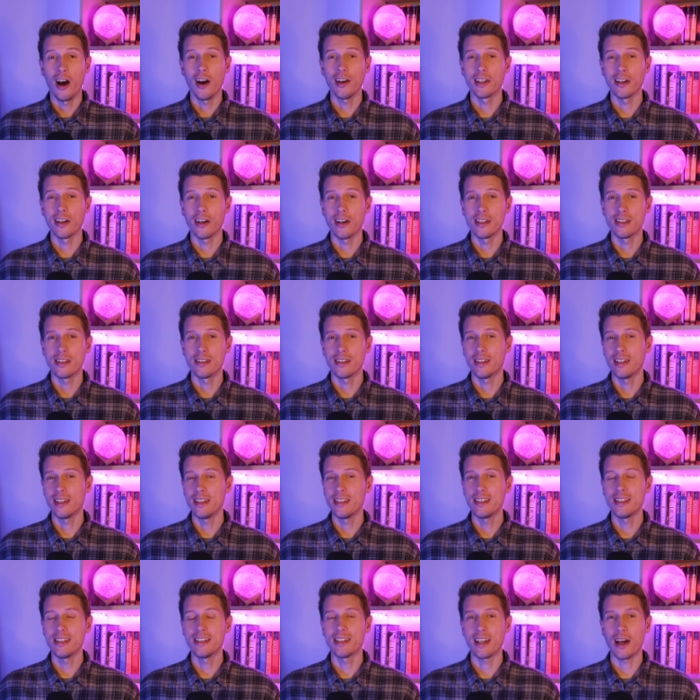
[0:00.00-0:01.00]
Hi guys,
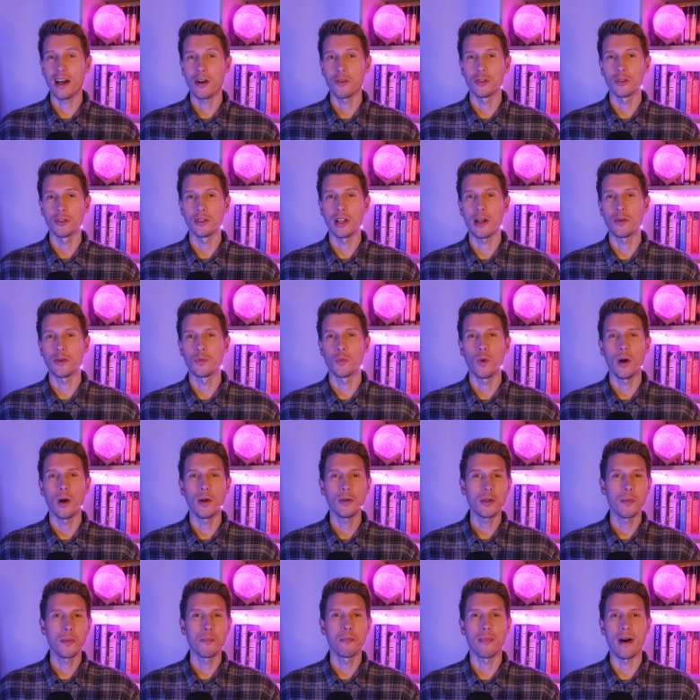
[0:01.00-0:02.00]
this is Darrel and
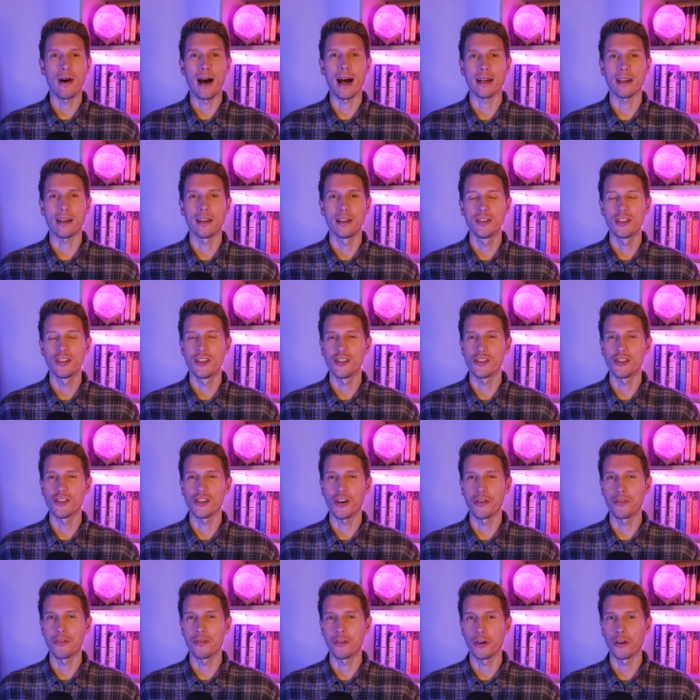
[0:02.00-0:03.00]
welcome back to
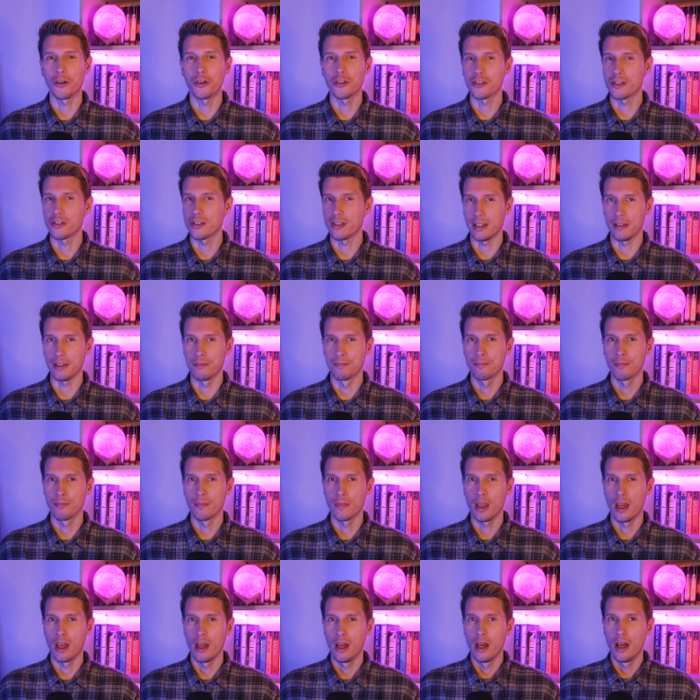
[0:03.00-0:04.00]
Sci-Fi Odyssey.
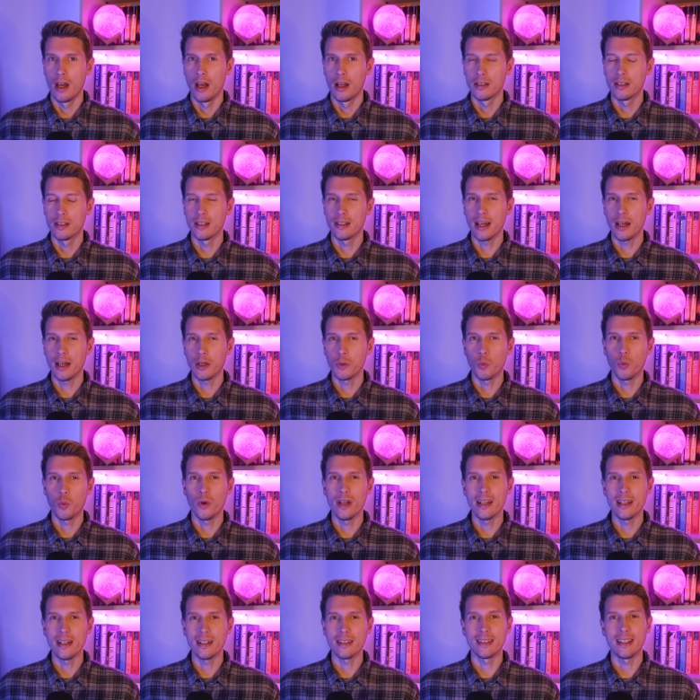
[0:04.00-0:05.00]
Today
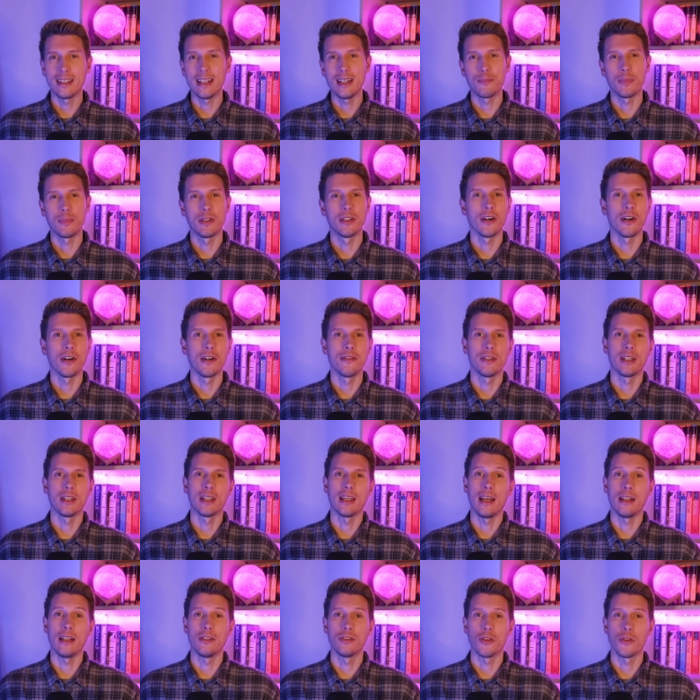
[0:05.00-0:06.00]
we're deep
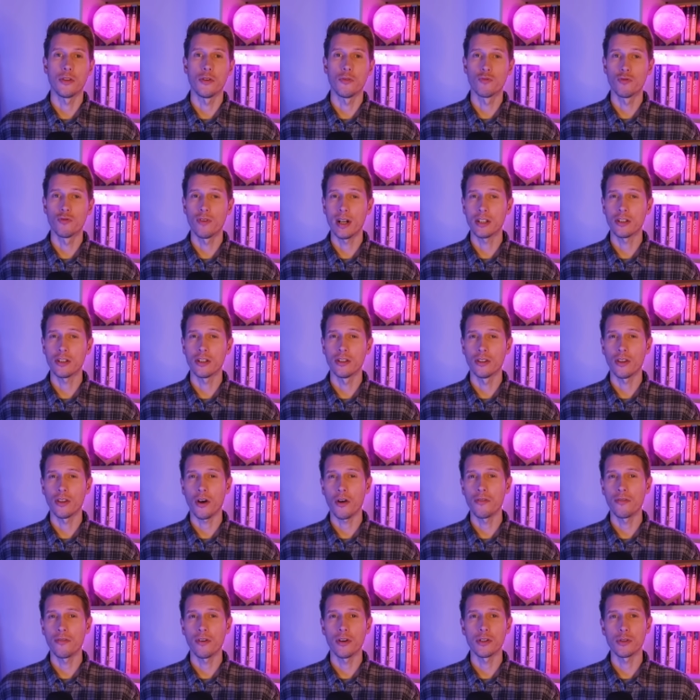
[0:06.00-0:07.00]
diving into the rich and
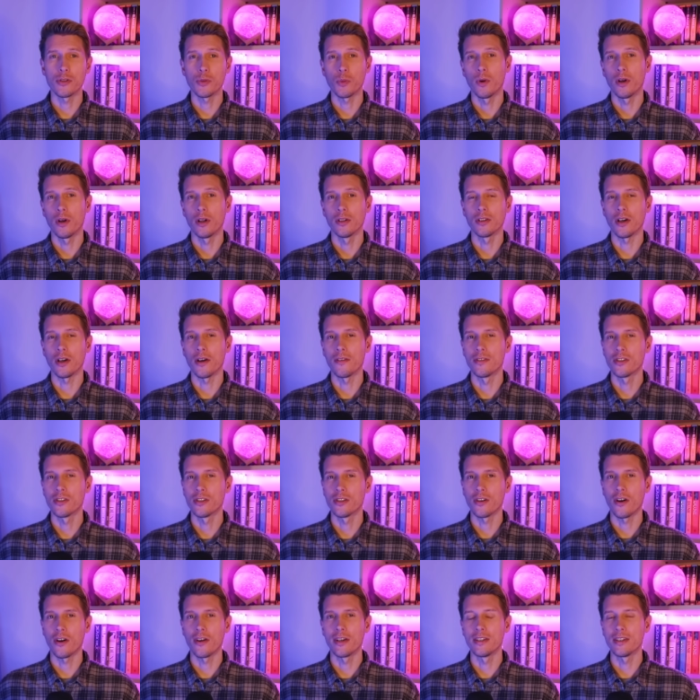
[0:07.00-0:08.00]
diverse world of
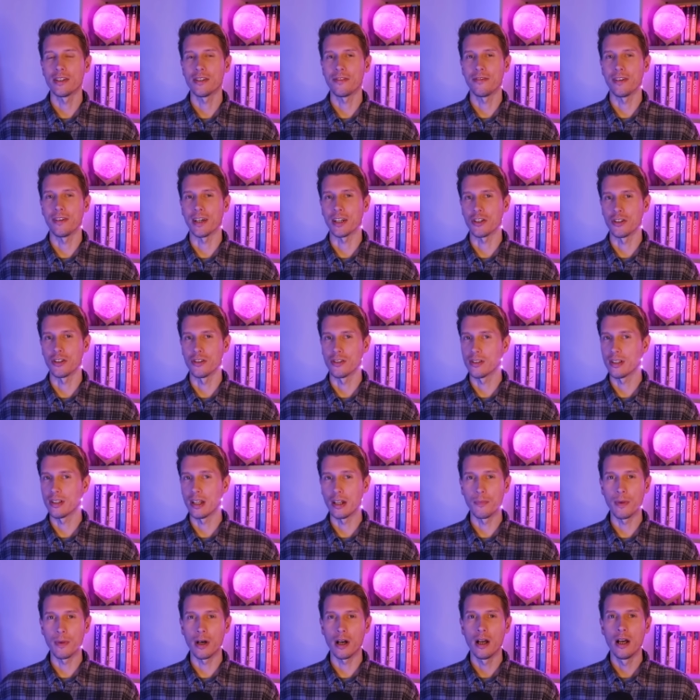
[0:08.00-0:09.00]
science fiction
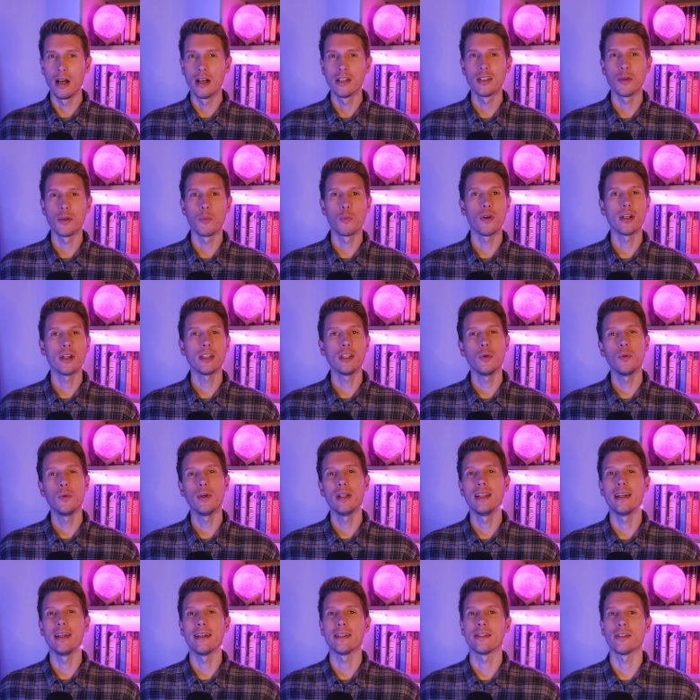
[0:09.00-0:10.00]
cinema to bring you
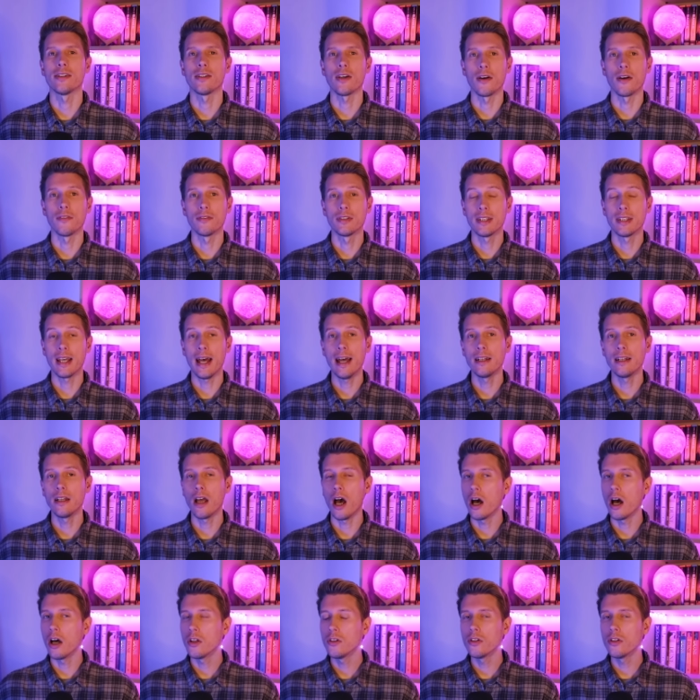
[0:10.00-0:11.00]
a list of
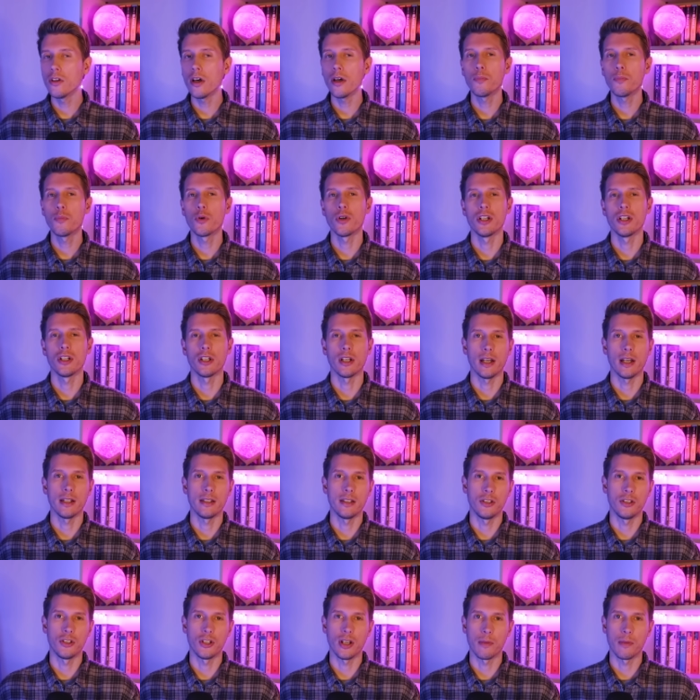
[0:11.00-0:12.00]
10
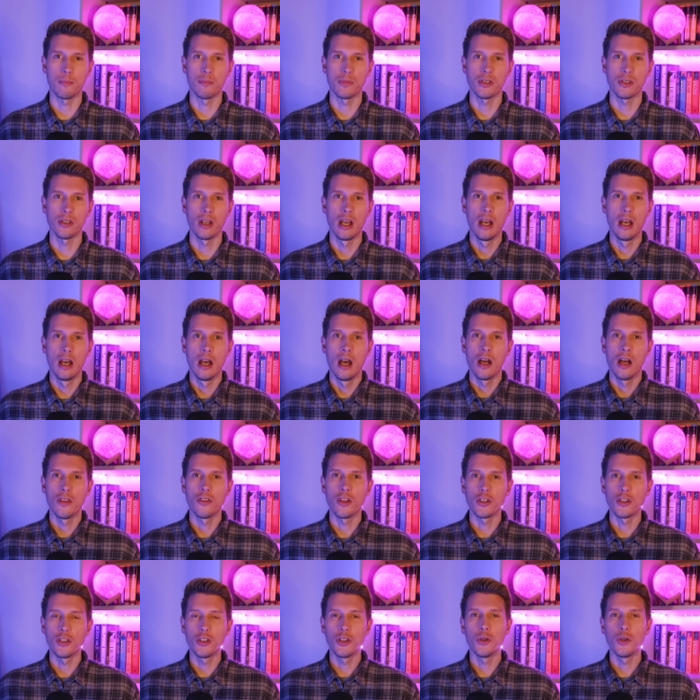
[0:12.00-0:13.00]
underappreciated gems
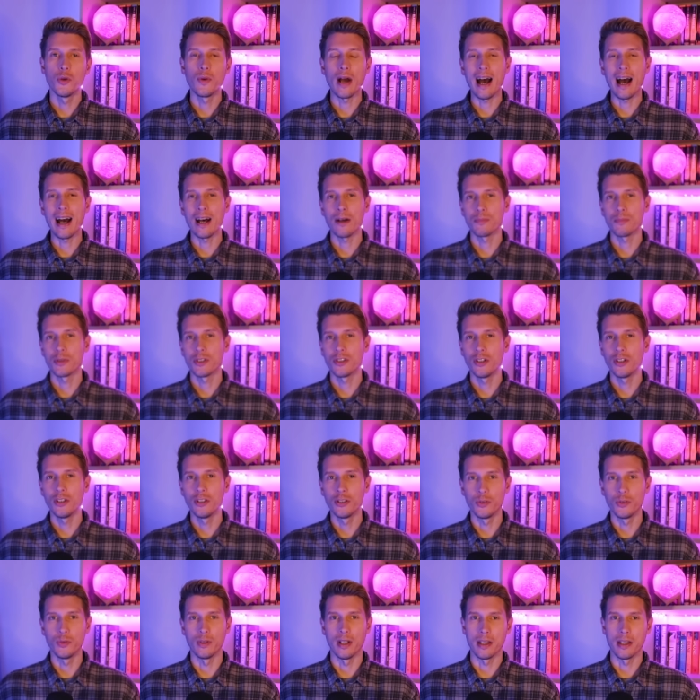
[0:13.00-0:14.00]
that you
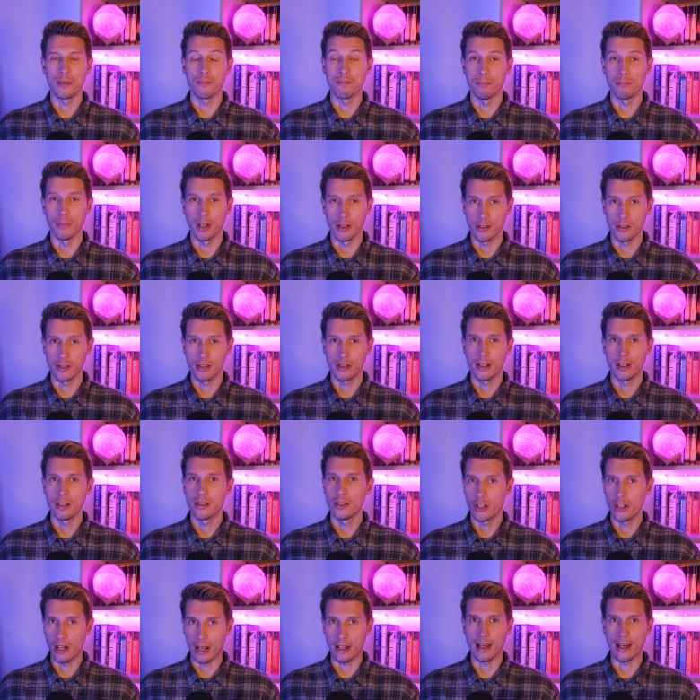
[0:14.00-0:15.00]
absolutely must
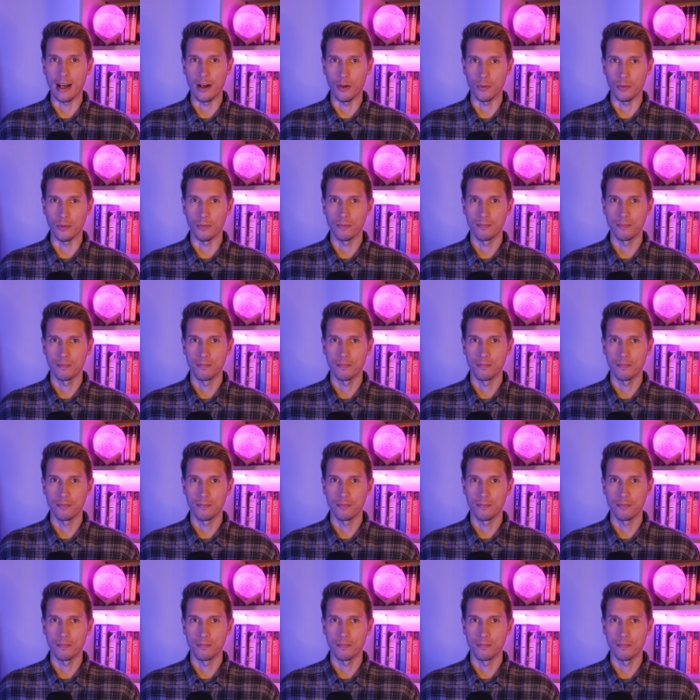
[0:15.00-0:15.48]
check out.